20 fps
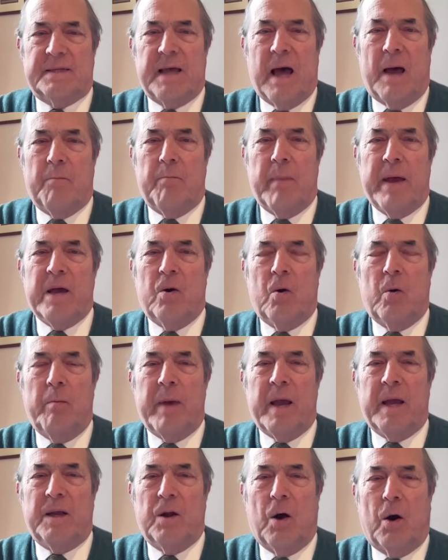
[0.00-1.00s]
That may or
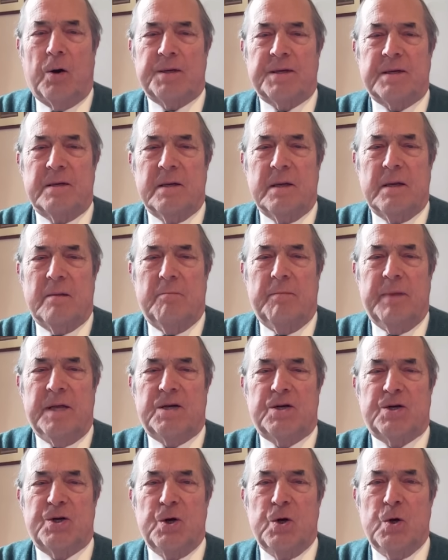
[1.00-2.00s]
may not be
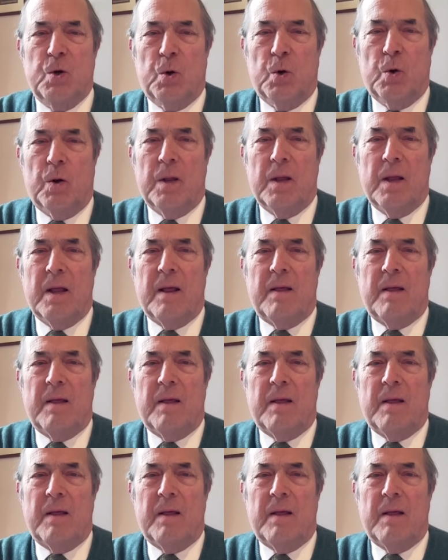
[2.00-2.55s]
true.